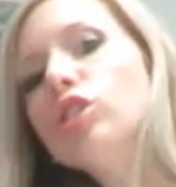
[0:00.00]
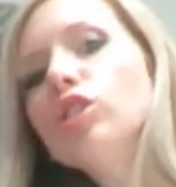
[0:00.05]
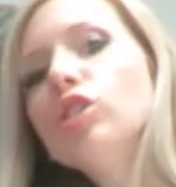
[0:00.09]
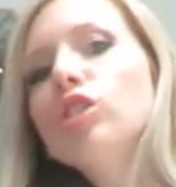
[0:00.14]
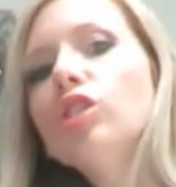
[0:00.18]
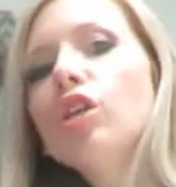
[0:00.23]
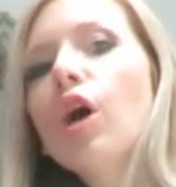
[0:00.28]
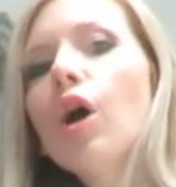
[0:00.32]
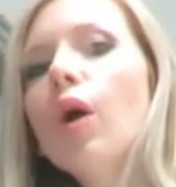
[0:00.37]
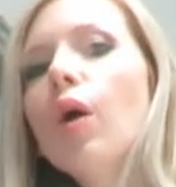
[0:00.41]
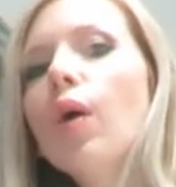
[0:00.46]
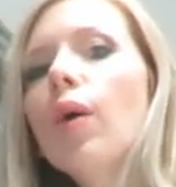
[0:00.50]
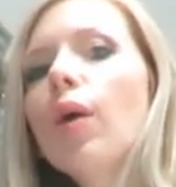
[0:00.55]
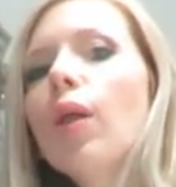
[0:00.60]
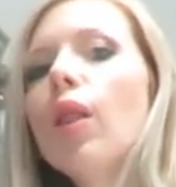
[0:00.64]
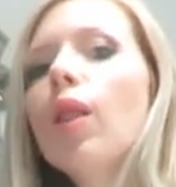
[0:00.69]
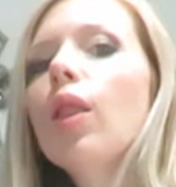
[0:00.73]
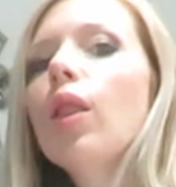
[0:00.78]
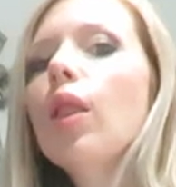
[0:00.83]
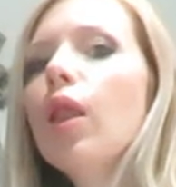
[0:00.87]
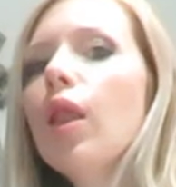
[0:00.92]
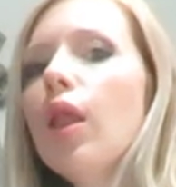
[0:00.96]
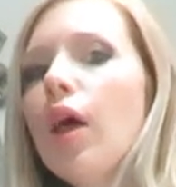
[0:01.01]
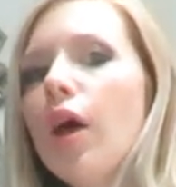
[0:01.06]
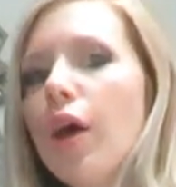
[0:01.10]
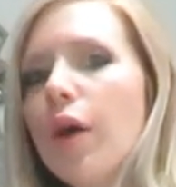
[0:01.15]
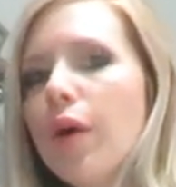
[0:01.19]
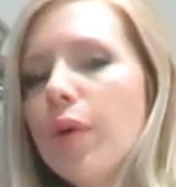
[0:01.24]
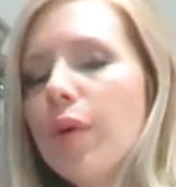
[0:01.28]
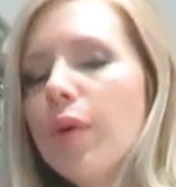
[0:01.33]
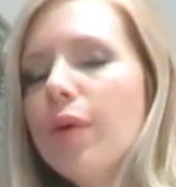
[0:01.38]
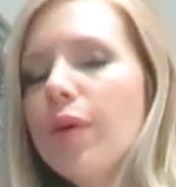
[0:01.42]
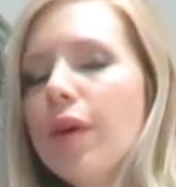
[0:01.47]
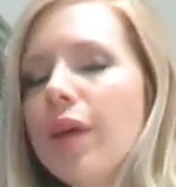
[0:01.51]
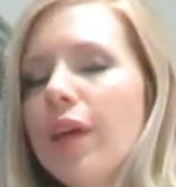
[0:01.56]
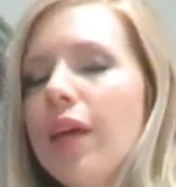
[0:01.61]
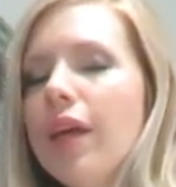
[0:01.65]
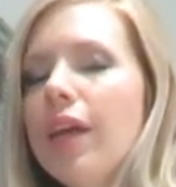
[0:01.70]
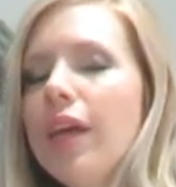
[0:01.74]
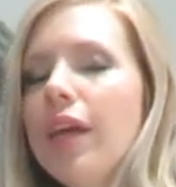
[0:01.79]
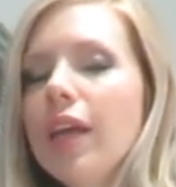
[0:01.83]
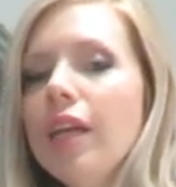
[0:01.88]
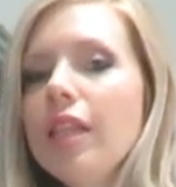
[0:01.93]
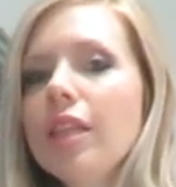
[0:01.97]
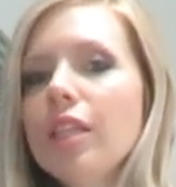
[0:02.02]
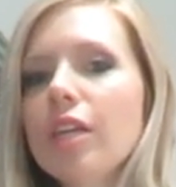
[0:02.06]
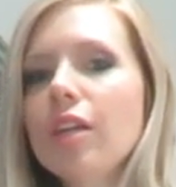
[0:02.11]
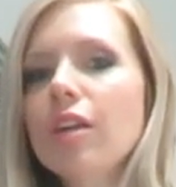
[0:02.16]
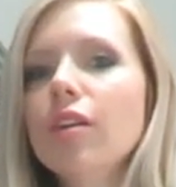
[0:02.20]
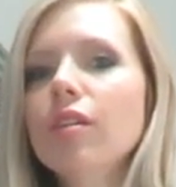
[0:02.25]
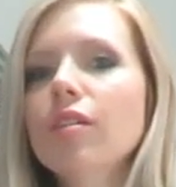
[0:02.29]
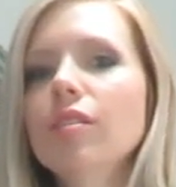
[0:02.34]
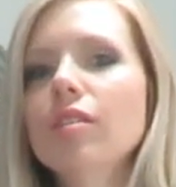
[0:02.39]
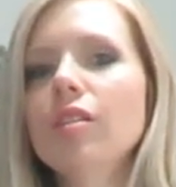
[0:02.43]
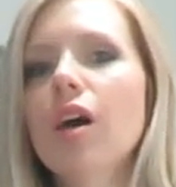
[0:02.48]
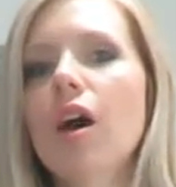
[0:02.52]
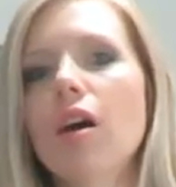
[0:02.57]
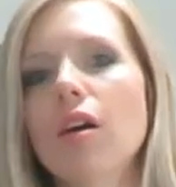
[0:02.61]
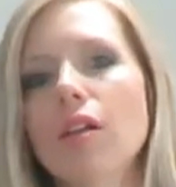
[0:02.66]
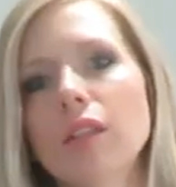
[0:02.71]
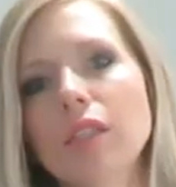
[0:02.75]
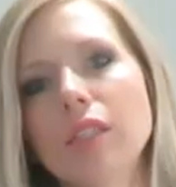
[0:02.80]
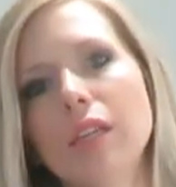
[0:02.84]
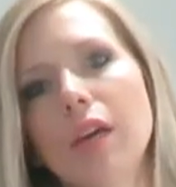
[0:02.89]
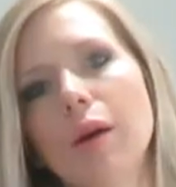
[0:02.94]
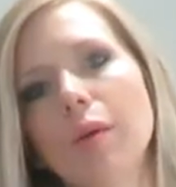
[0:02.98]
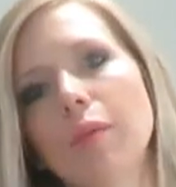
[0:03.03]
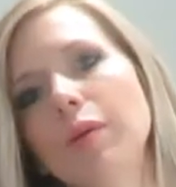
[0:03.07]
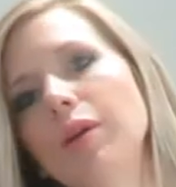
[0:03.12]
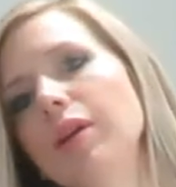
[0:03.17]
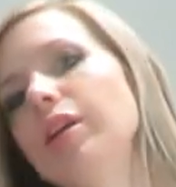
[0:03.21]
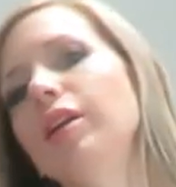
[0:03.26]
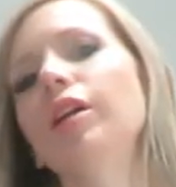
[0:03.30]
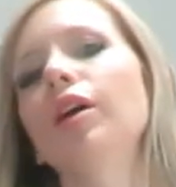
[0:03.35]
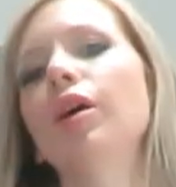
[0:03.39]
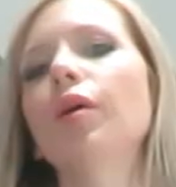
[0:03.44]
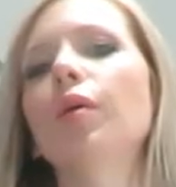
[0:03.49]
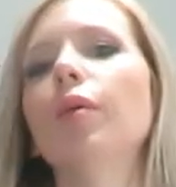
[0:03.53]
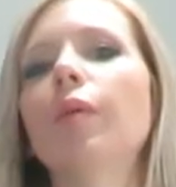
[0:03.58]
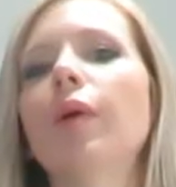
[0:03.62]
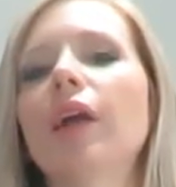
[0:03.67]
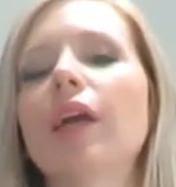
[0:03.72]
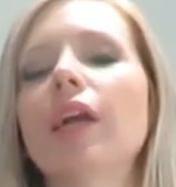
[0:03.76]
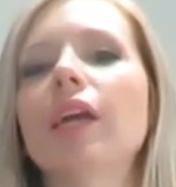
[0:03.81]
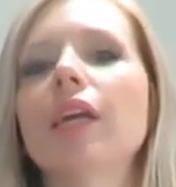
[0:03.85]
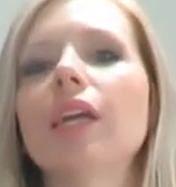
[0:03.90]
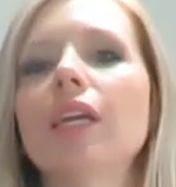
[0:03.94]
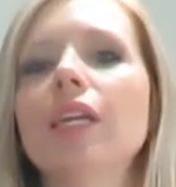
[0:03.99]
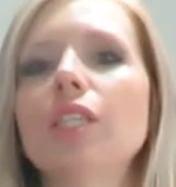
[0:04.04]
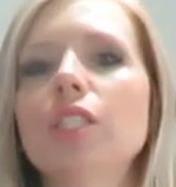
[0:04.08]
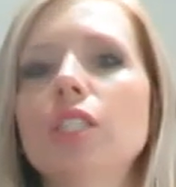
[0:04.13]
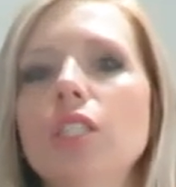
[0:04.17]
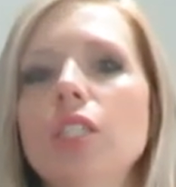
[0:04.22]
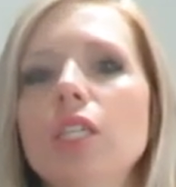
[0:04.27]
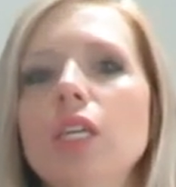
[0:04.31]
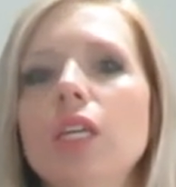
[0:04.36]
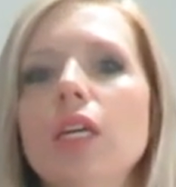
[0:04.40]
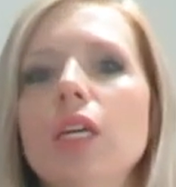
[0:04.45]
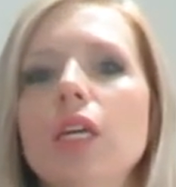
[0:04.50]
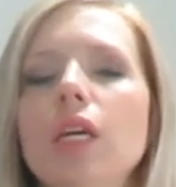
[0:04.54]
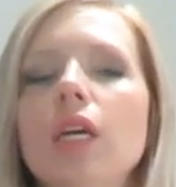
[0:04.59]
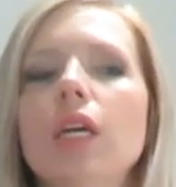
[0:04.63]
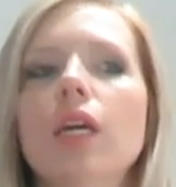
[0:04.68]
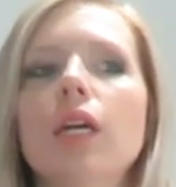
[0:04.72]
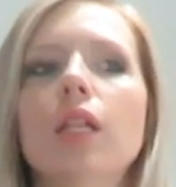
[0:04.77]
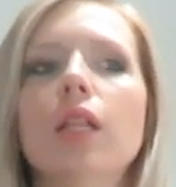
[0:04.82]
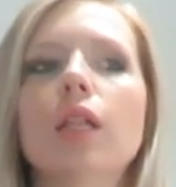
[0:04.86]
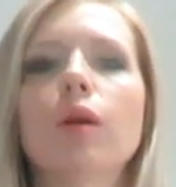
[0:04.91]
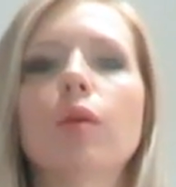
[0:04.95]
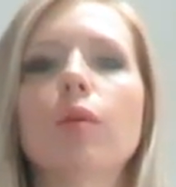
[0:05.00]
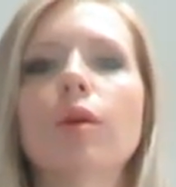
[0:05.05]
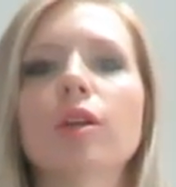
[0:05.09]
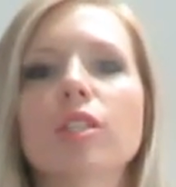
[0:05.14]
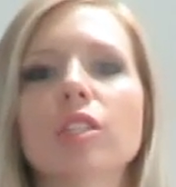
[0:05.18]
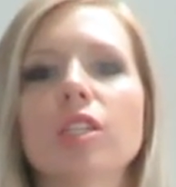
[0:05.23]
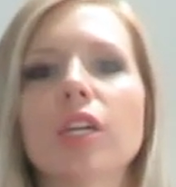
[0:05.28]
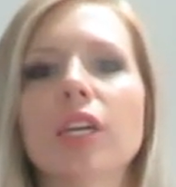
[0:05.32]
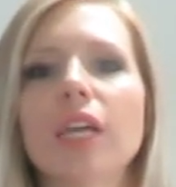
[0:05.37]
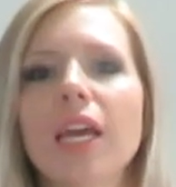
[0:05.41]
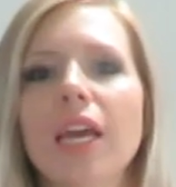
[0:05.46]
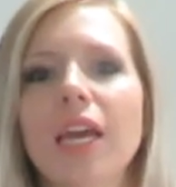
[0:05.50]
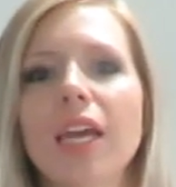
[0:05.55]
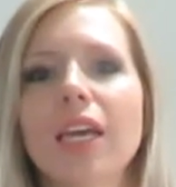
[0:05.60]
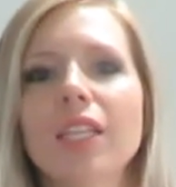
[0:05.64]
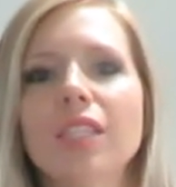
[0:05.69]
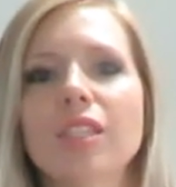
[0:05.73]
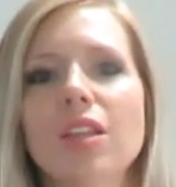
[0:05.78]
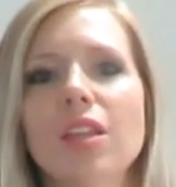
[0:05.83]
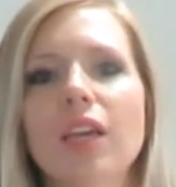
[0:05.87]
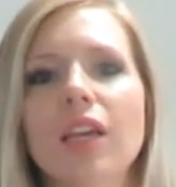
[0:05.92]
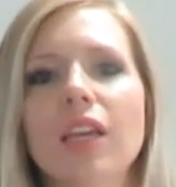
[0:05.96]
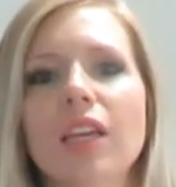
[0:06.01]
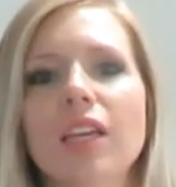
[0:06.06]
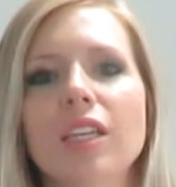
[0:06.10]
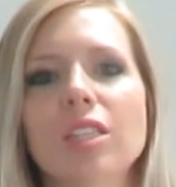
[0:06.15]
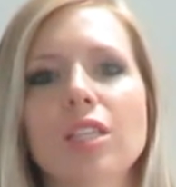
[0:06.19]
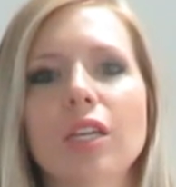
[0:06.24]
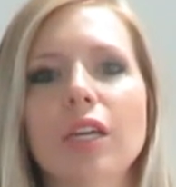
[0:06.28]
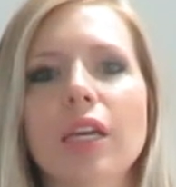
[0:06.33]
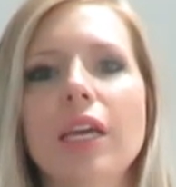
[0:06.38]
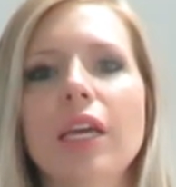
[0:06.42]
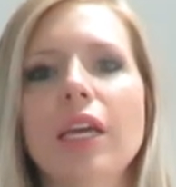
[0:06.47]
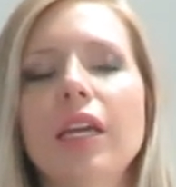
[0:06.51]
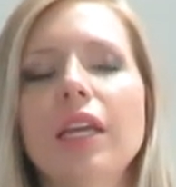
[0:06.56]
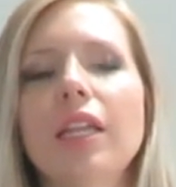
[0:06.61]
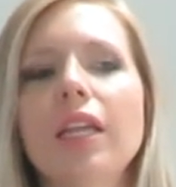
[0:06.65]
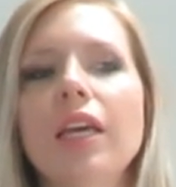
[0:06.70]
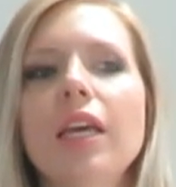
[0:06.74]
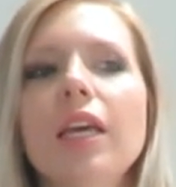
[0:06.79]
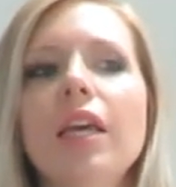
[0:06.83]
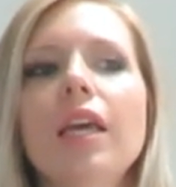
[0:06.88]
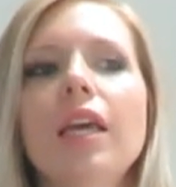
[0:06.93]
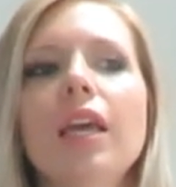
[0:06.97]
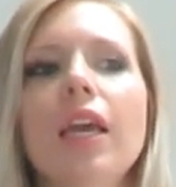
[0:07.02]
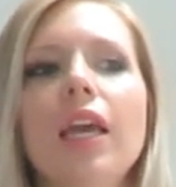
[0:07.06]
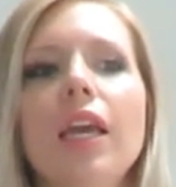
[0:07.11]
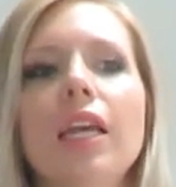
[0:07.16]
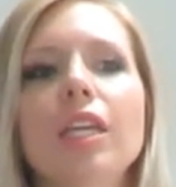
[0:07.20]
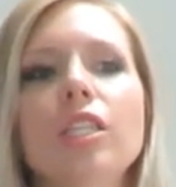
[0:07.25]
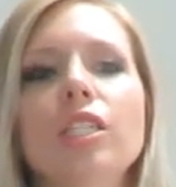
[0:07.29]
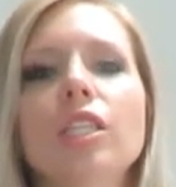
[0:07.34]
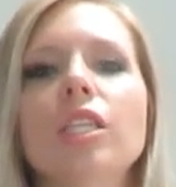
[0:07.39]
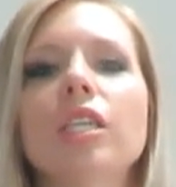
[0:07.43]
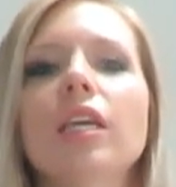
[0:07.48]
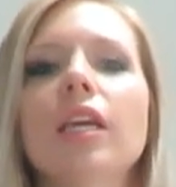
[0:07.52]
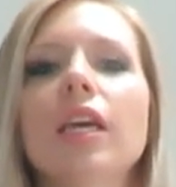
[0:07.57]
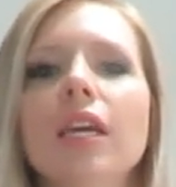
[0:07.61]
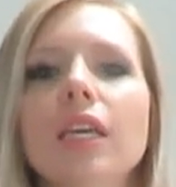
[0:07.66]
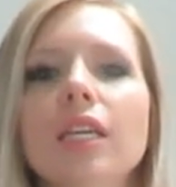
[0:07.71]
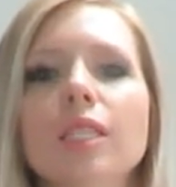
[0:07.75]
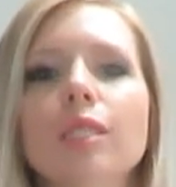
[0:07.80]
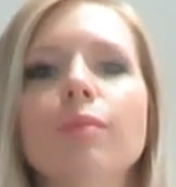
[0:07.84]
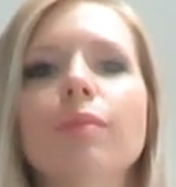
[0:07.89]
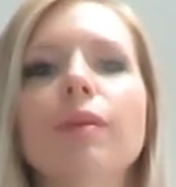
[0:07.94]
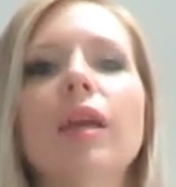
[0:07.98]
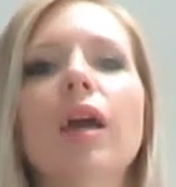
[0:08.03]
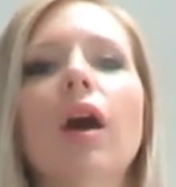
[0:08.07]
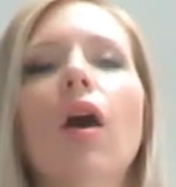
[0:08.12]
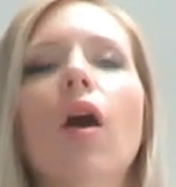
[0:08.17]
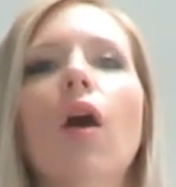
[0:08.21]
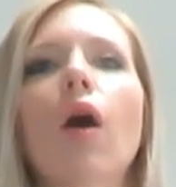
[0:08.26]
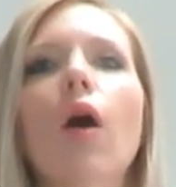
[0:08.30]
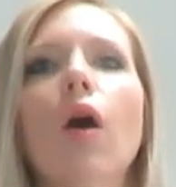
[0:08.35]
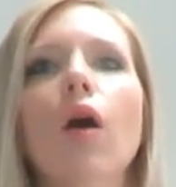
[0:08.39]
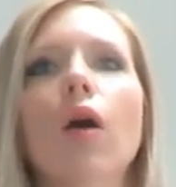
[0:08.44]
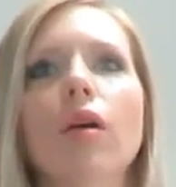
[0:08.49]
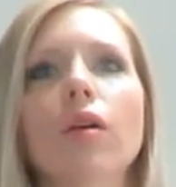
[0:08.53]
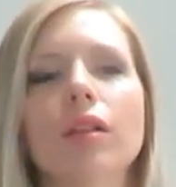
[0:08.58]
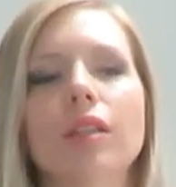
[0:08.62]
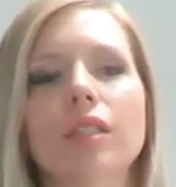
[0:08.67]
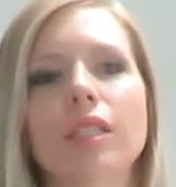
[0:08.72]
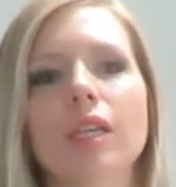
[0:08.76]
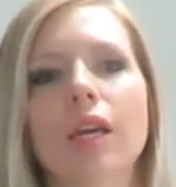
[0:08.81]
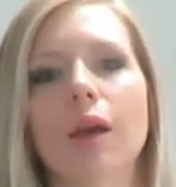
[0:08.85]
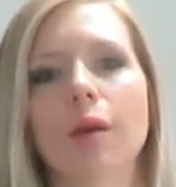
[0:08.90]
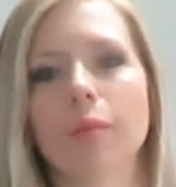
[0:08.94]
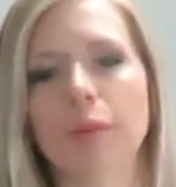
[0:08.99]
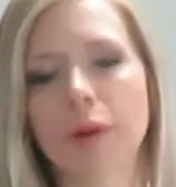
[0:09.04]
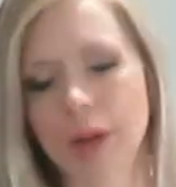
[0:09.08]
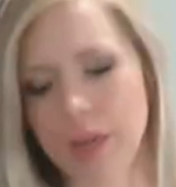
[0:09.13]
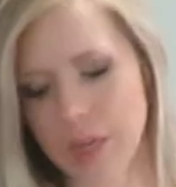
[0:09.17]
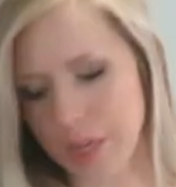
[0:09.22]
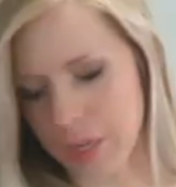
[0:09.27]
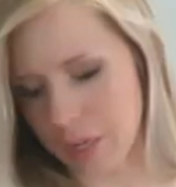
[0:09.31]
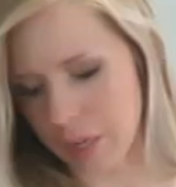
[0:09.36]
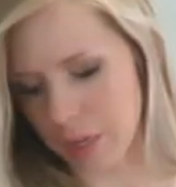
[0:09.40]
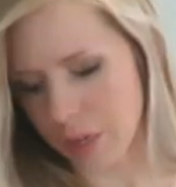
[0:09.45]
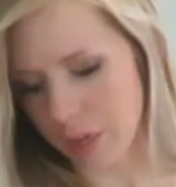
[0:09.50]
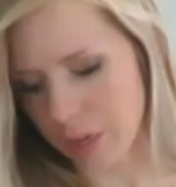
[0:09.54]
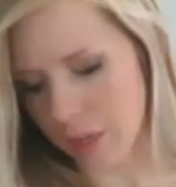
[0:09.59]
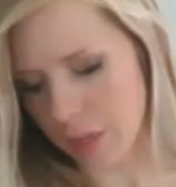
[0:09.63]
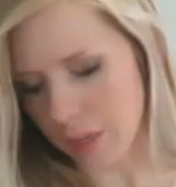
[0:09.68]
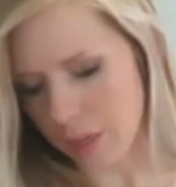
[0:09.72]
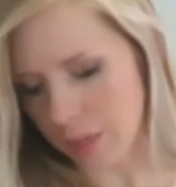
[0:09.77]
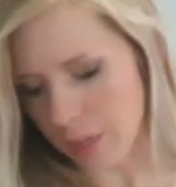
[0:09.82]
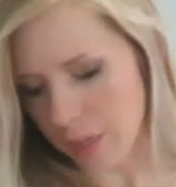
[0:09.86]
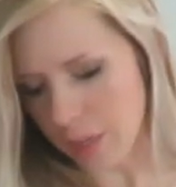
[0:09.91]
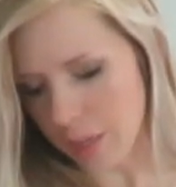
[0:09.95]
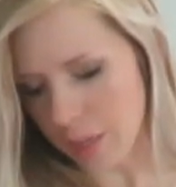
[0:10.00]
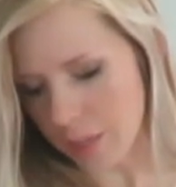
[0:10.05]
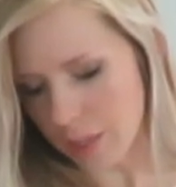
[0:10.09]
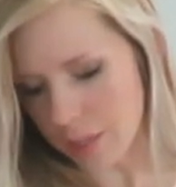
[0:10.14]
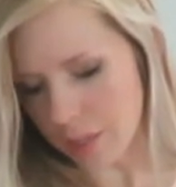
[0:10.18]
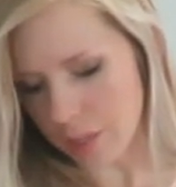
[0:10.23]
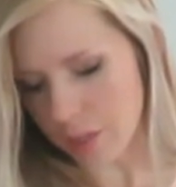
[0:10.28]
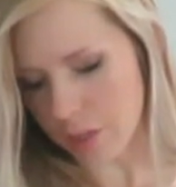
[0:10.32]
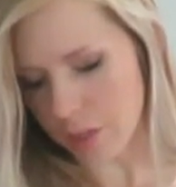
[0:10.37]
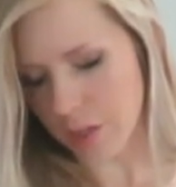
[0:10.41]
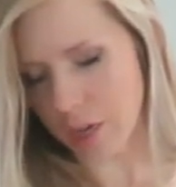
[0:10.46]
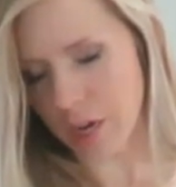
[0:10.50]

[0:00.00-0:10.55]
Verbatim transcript: so low. And the girls all the time want to know, where is she? Like, where's her head? So they can kiss her head. And she kicks me all the time right here. Like,